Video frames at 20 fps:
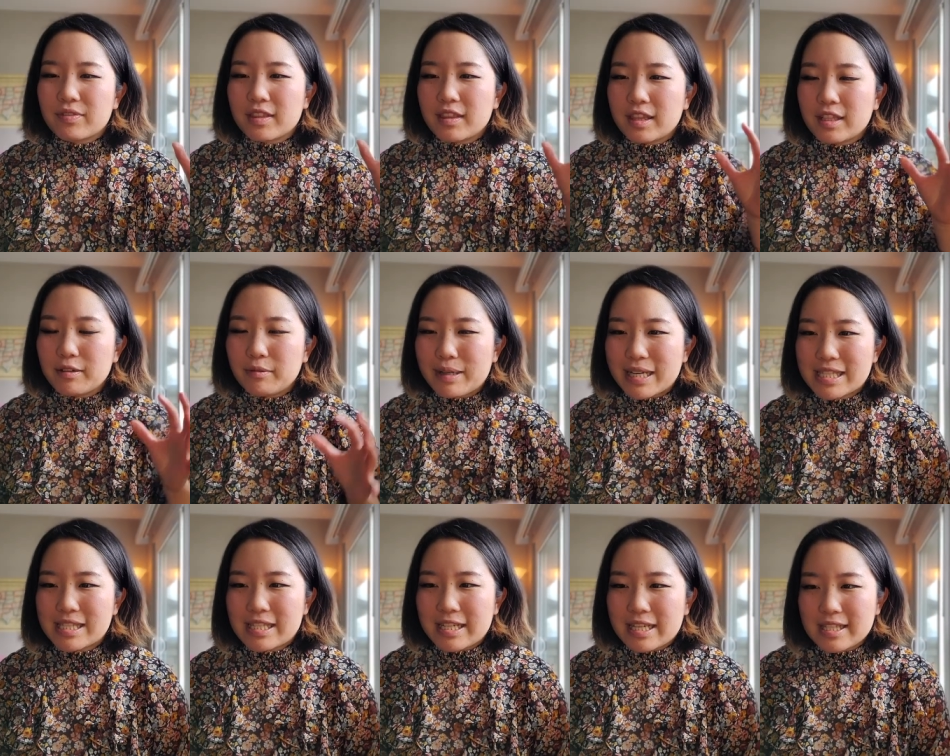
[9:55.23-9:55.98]
The
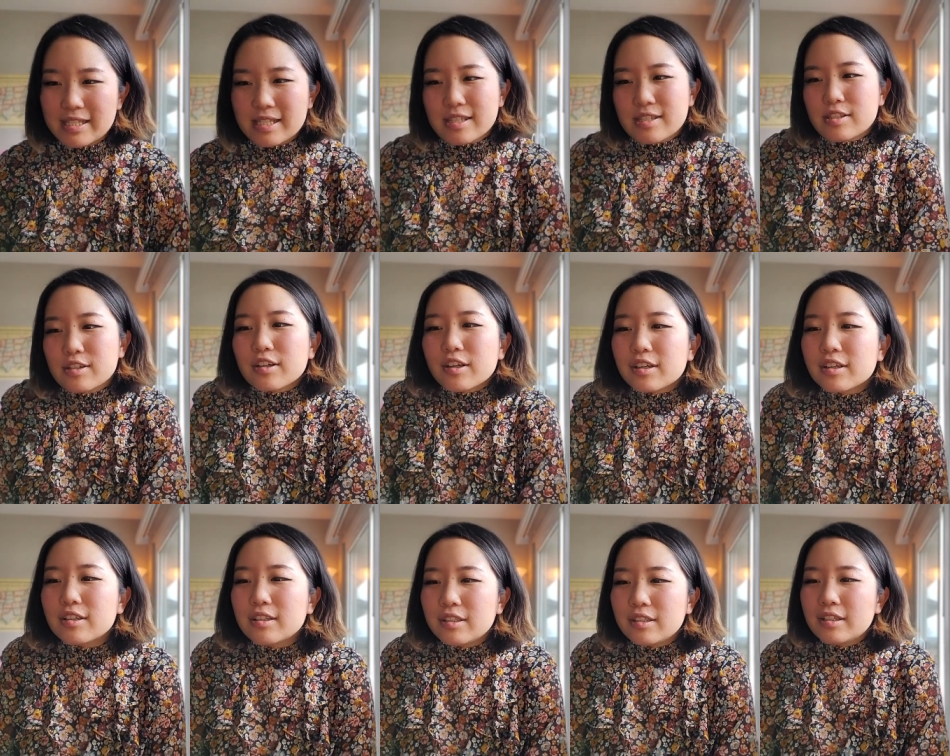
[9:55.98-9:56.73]
West Texas
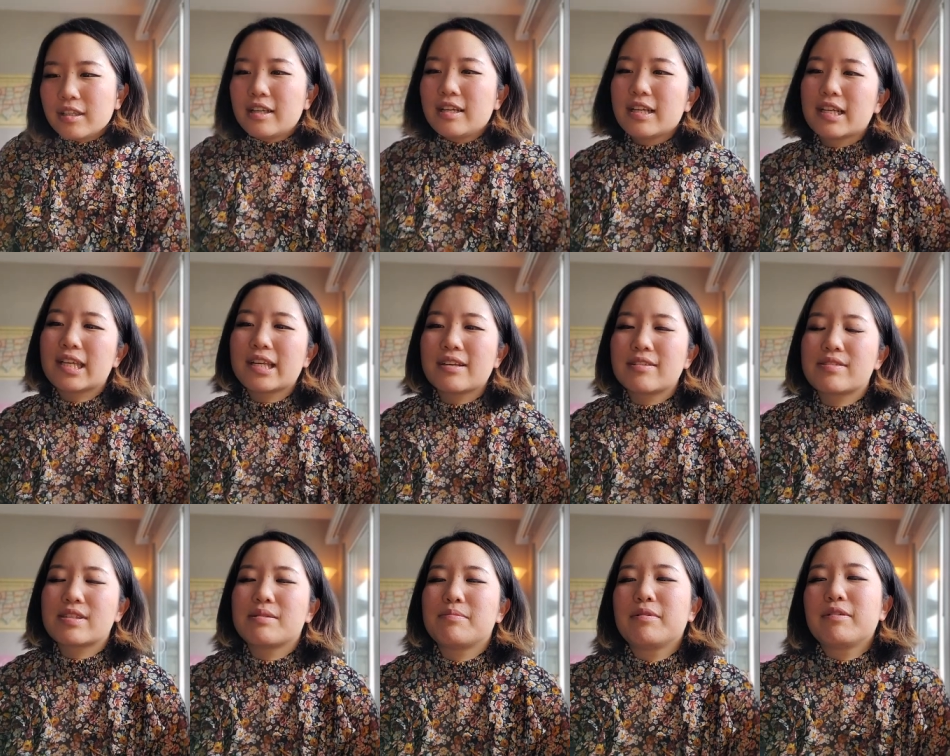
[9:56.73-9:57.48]
girl
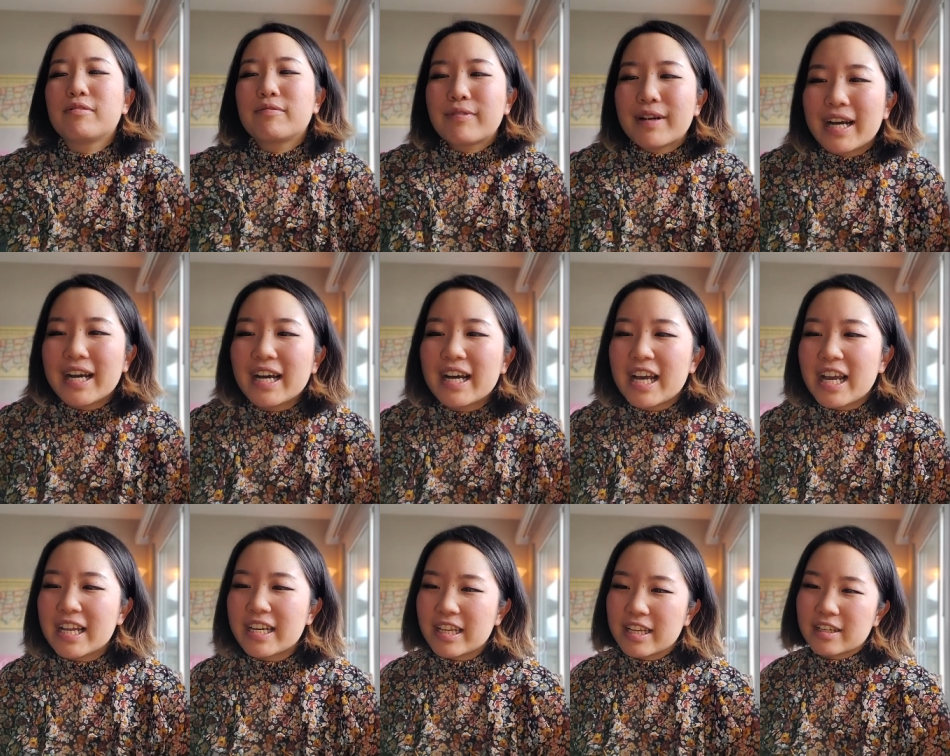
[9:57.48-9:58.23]
gives him a
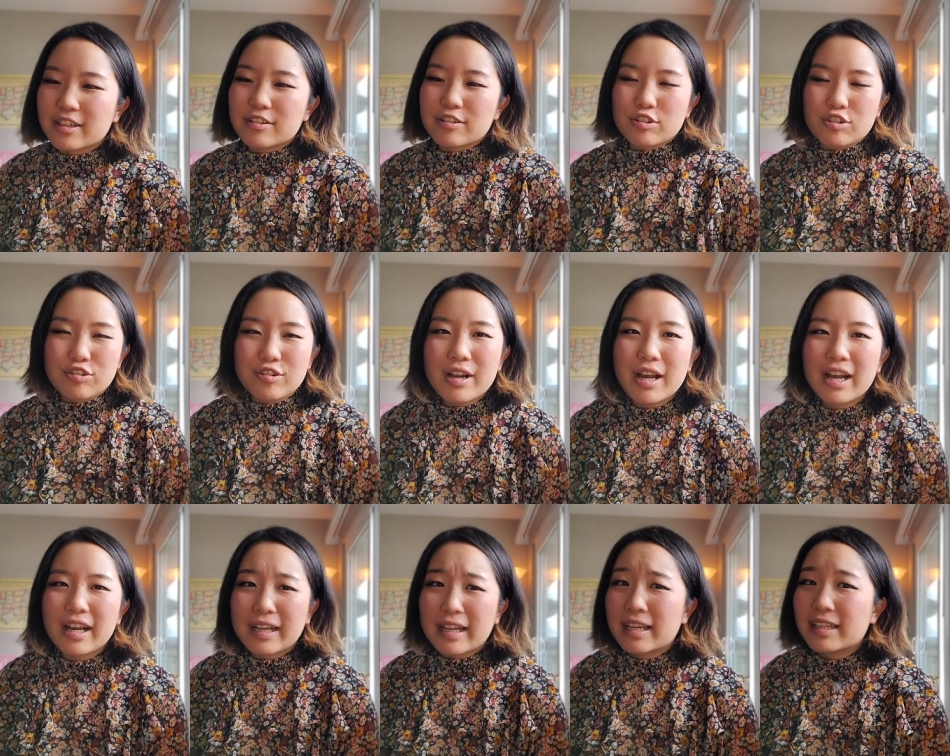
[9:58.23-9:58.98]
ride in her
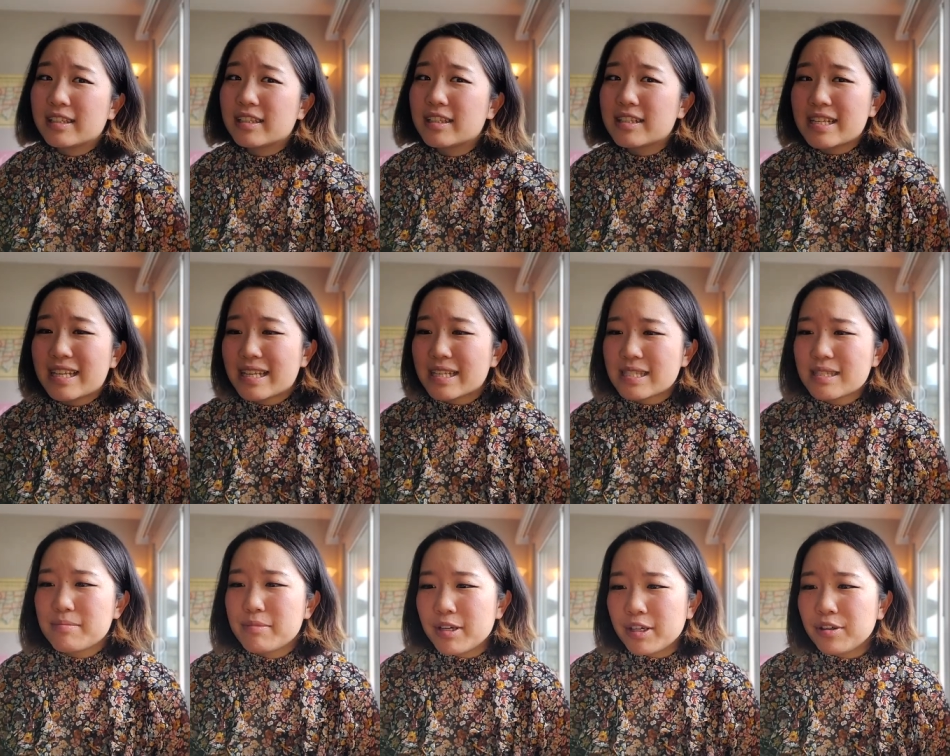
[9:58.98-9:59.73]
truck and then takes
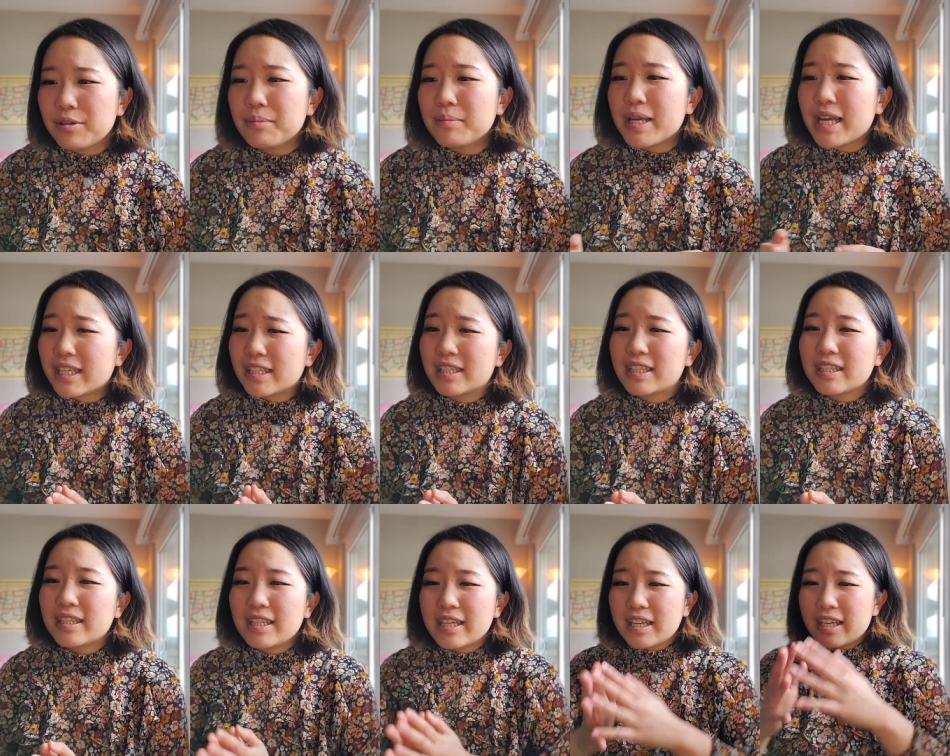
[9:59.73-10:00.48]
him home and
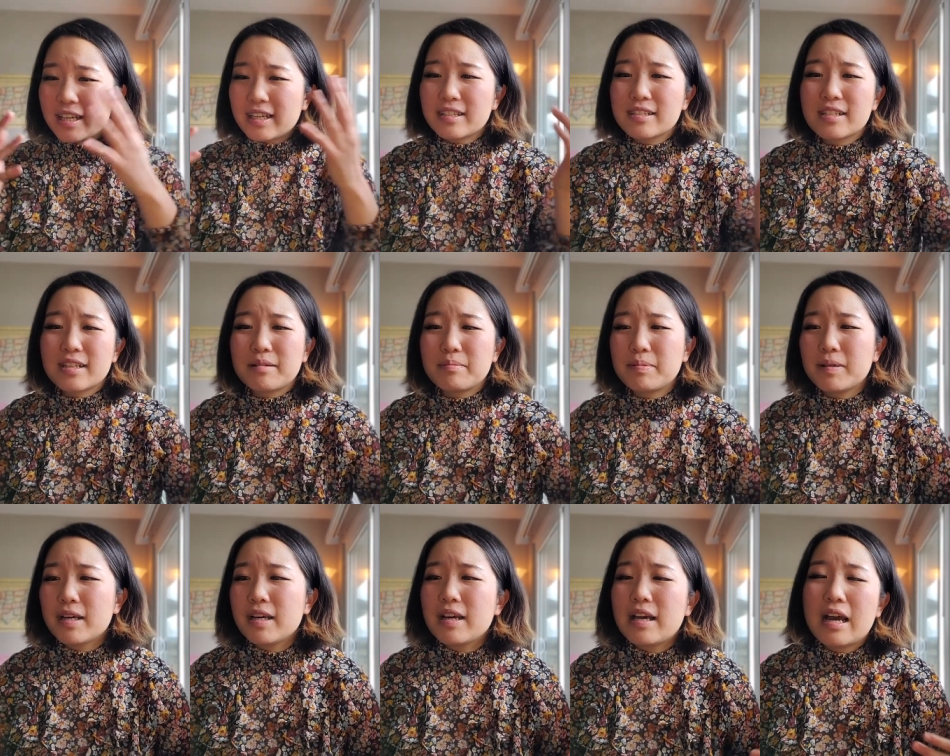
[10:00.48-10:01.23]
then they end up
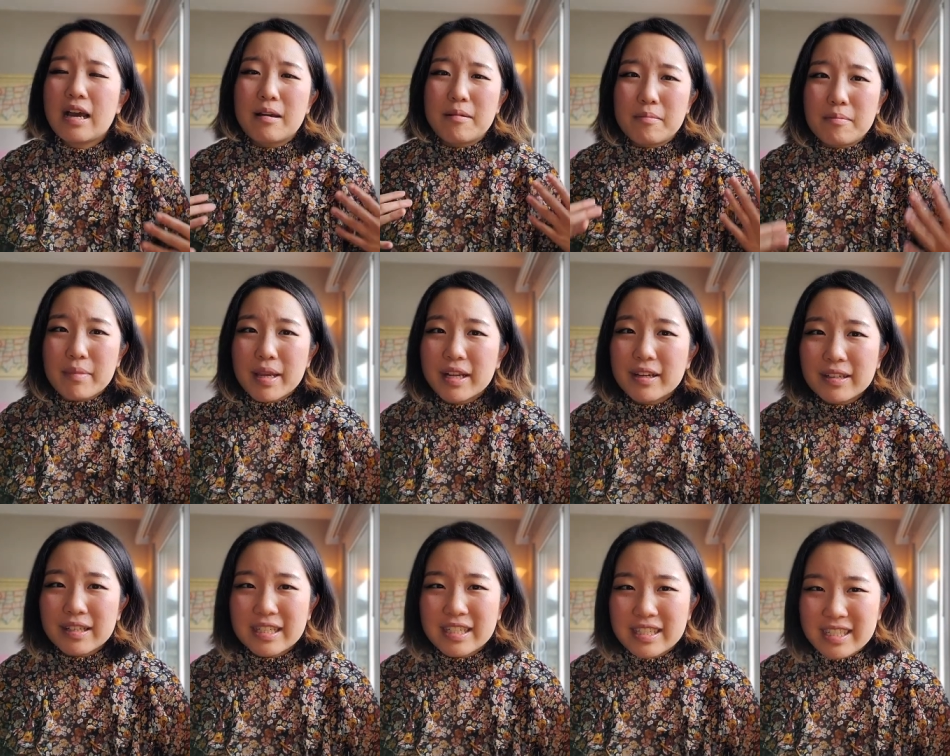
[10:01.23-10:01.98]

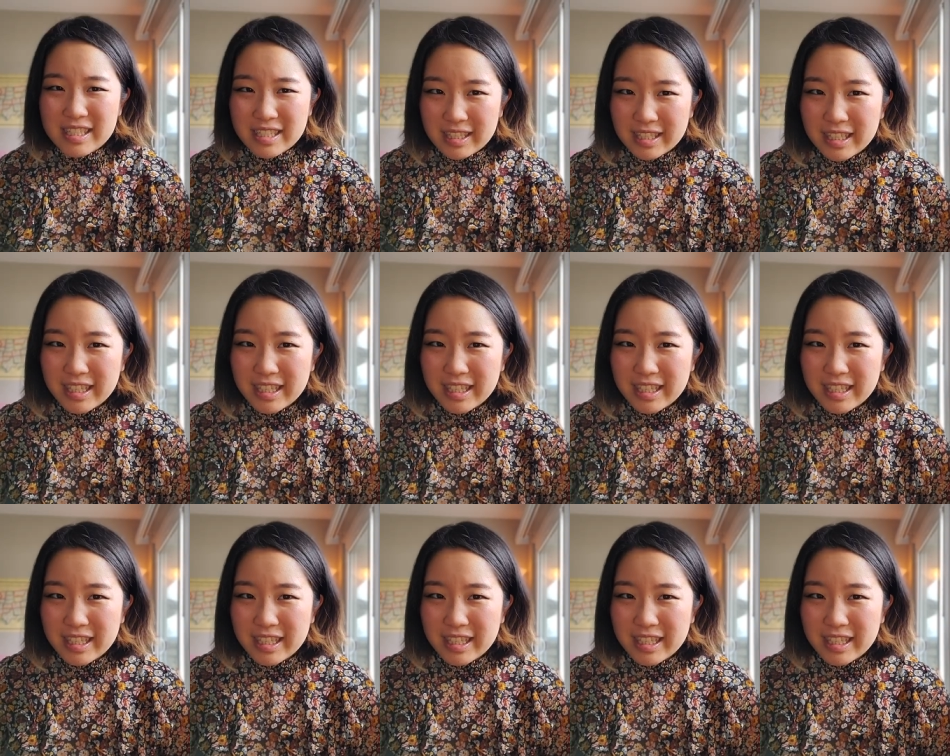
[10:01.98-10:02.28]
married in the